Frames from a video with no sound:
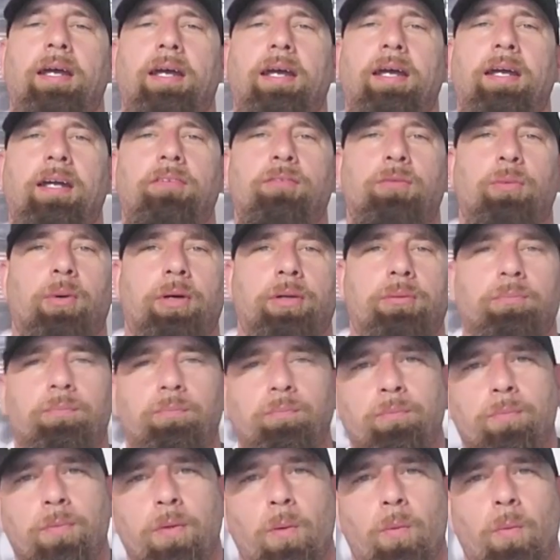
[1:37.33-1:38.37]
Hey everyone,
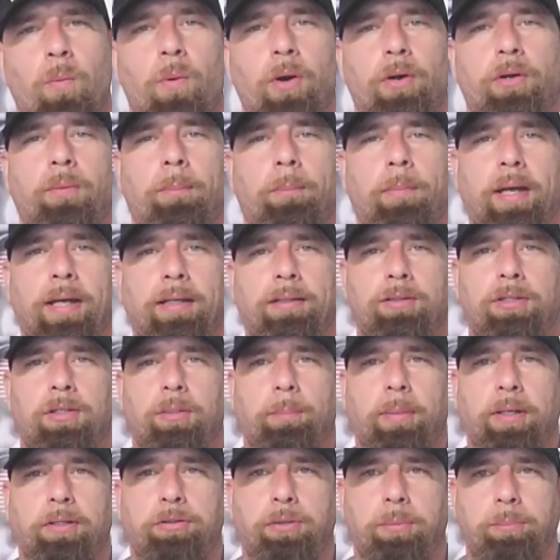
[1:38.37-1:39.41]
welcome back to
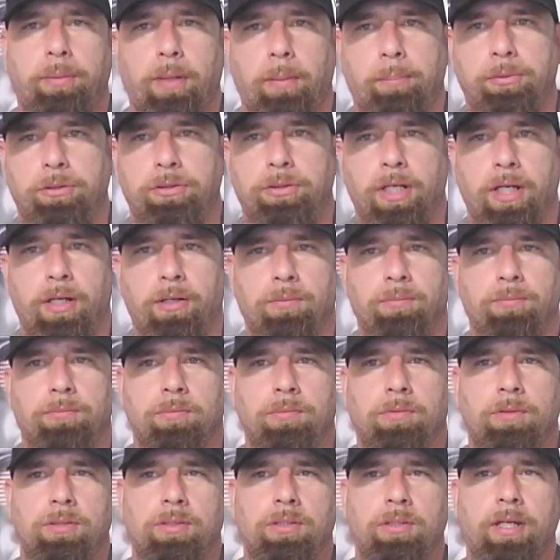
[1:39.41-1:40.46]
the Patriot Prepper channel.
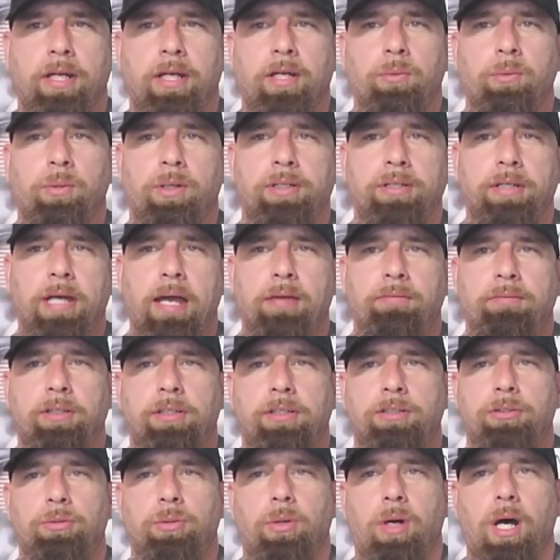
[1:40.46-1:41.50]
Today we're going to dive
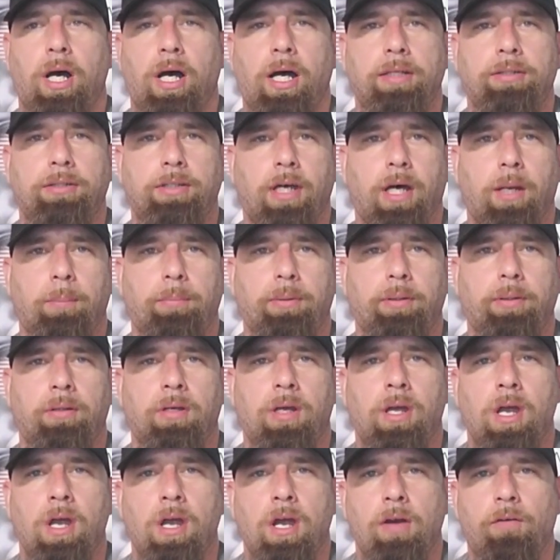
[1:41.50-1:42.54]
into a hot topic
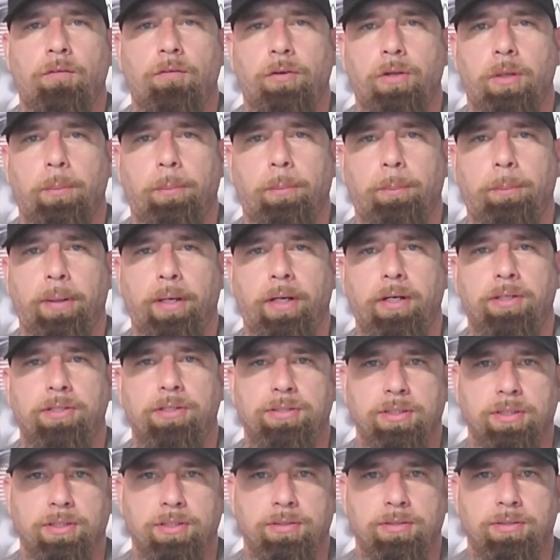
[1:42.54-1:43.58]
for the prepared
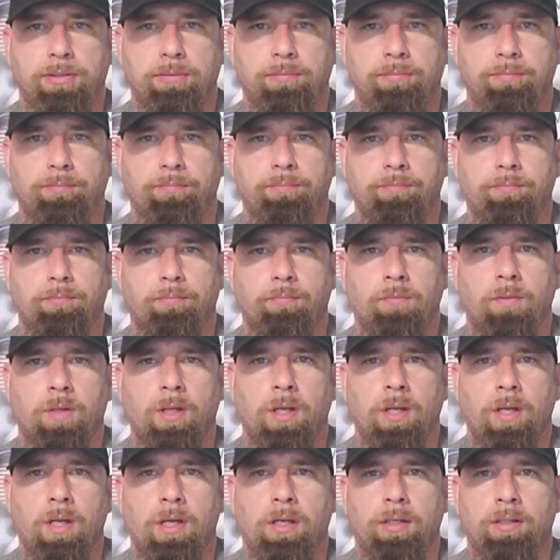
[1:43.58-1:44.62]
citizen:
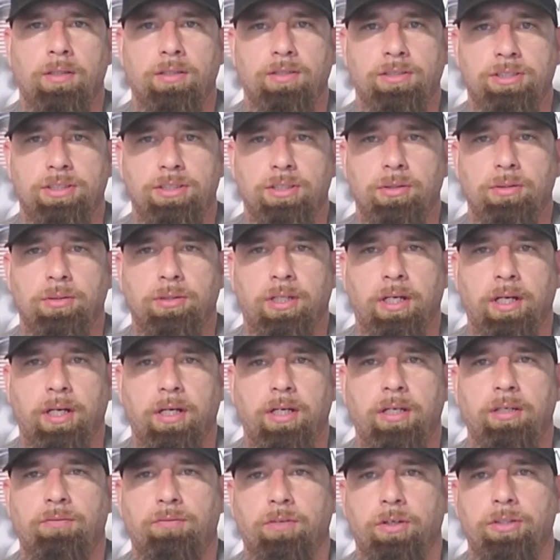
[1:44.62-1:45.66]
concealed
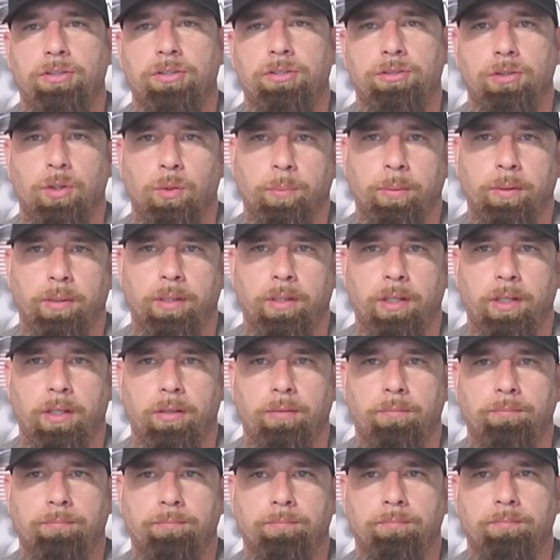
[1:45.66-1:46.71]
carry versus open
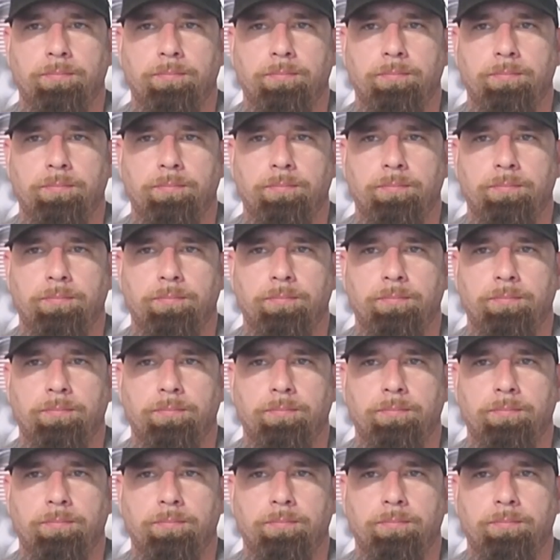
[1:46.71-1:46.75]
carry.